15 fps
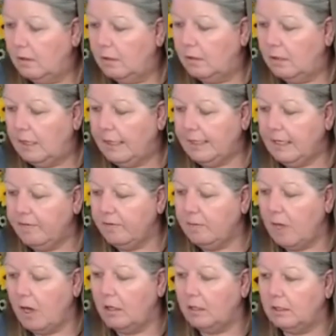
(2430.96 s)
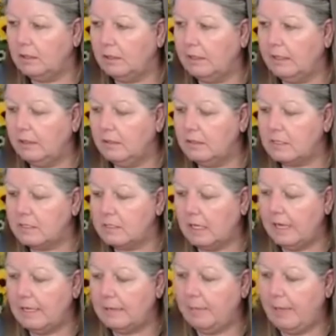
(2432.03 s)
And I give them all a little
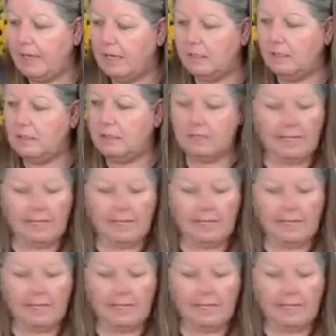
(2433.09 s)
slight bend